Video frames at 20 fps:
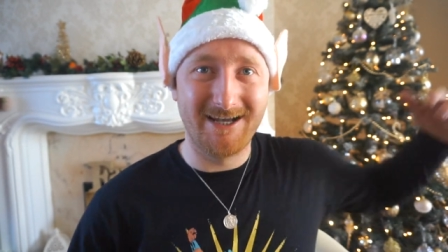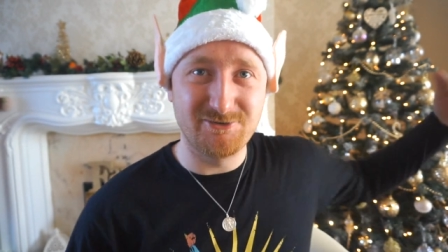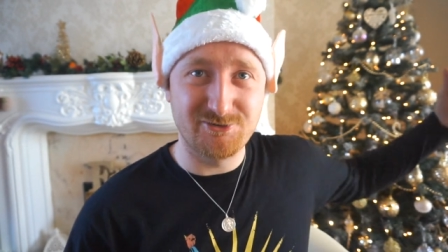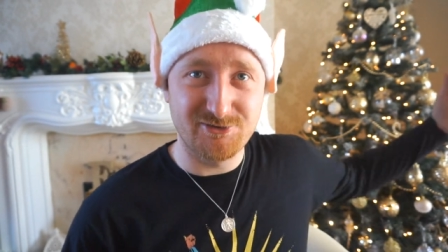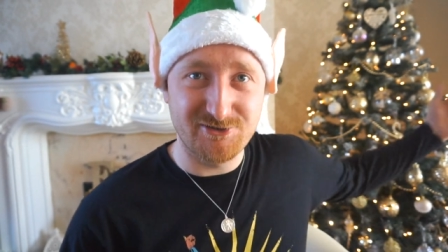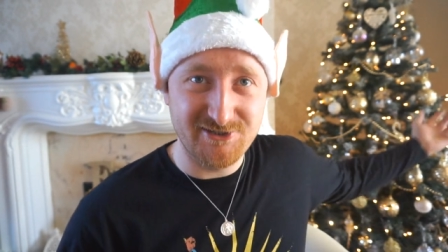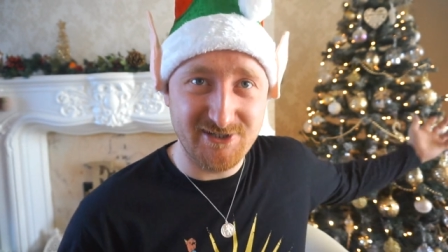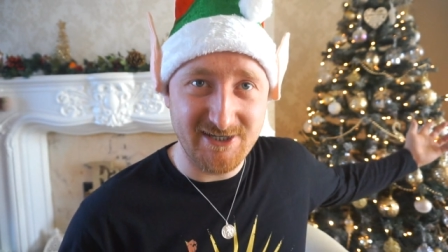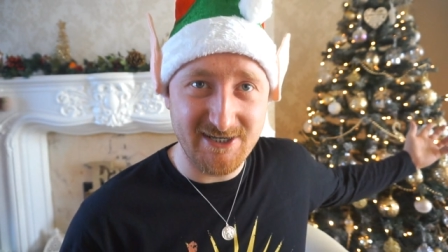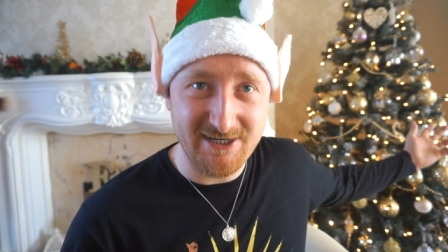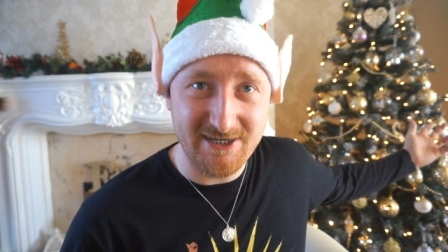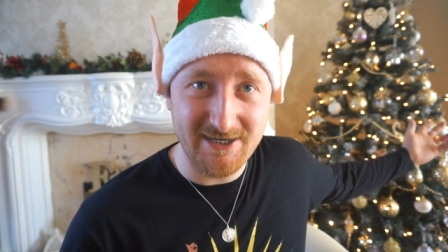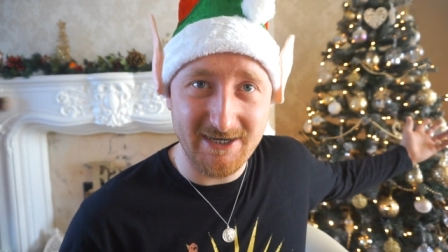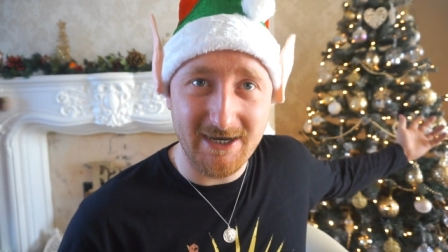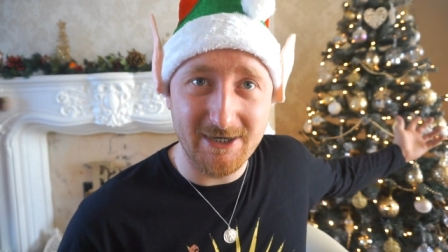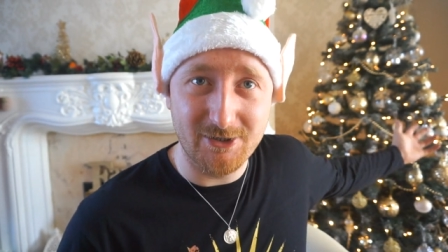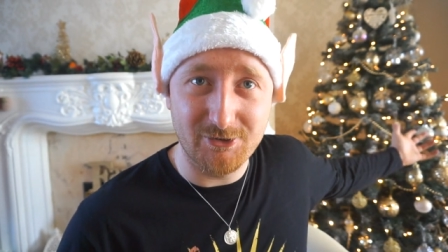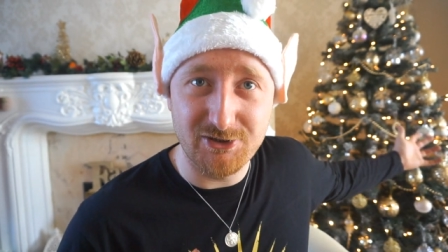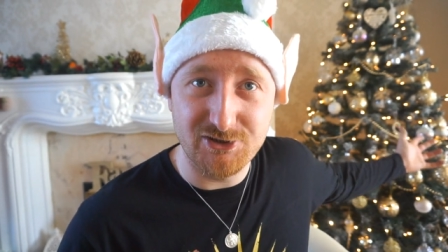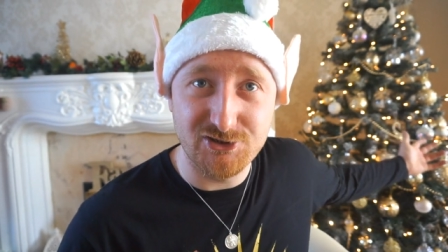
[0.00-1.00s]
As you can
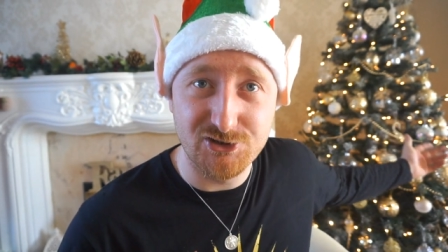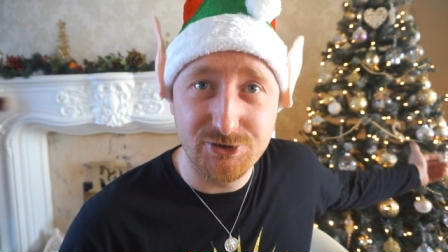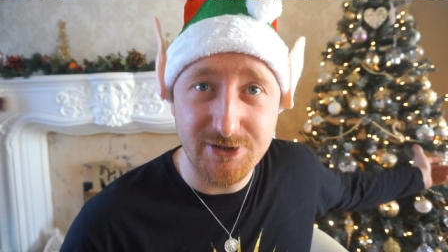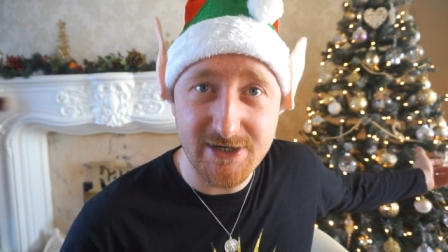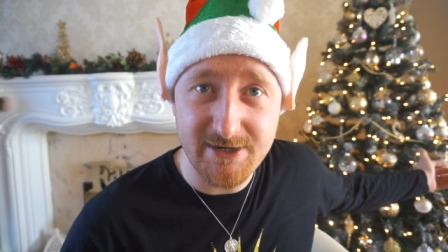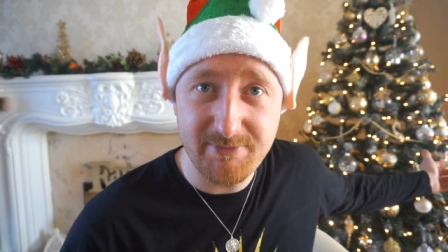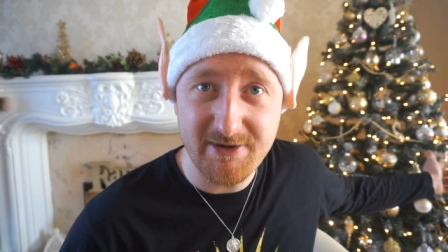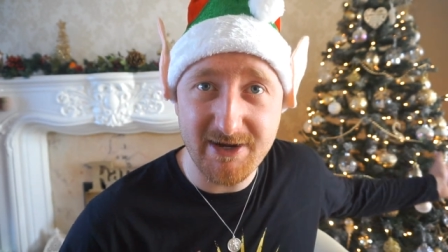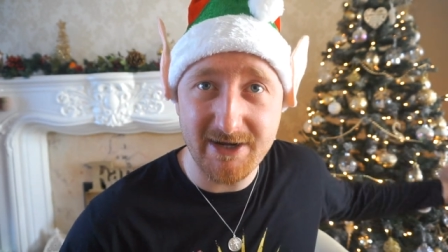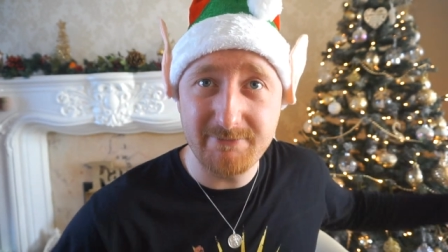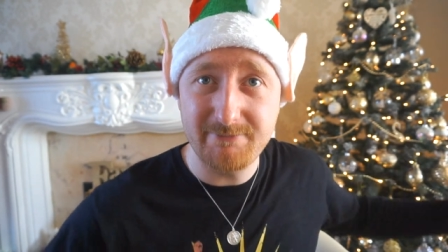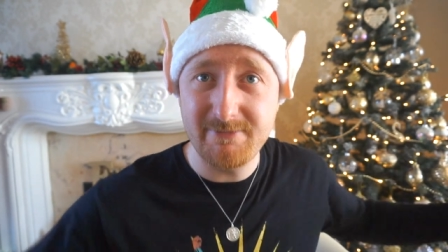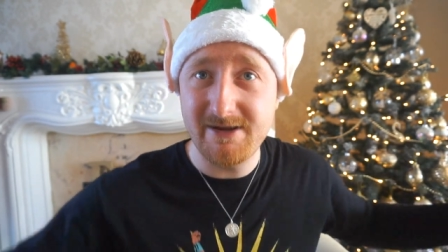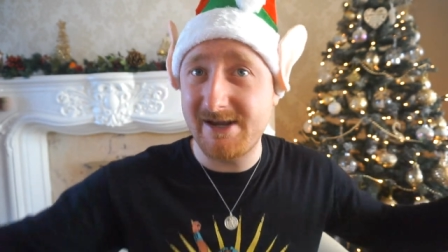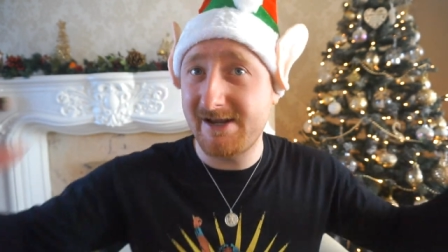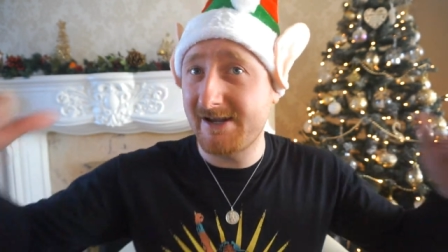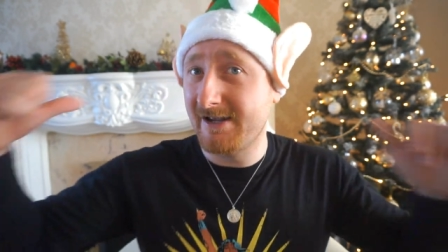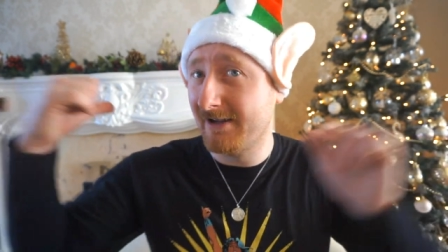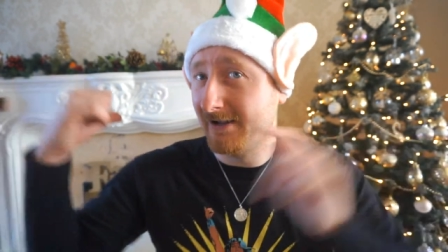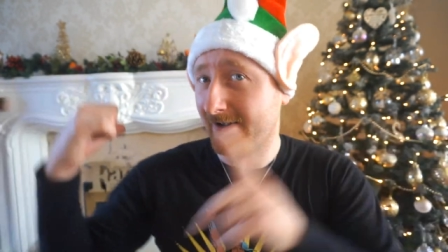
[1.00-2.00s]
see, I got the tree behind
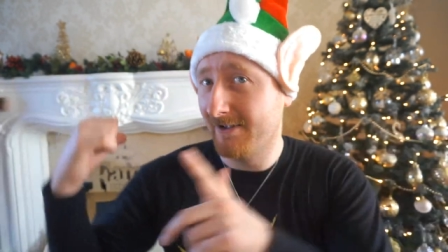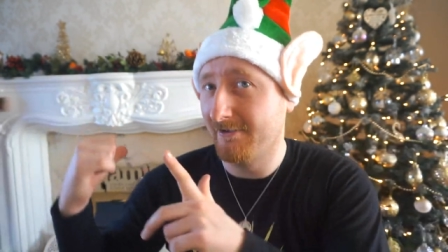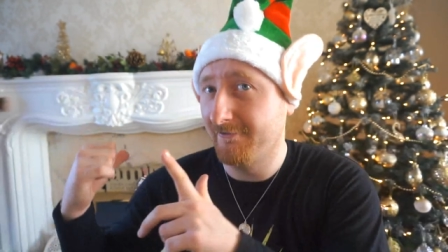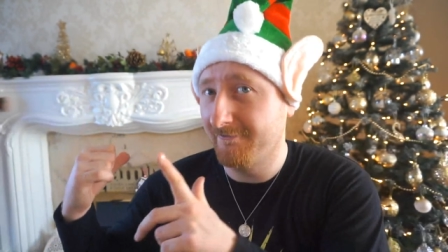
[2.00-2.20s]
me,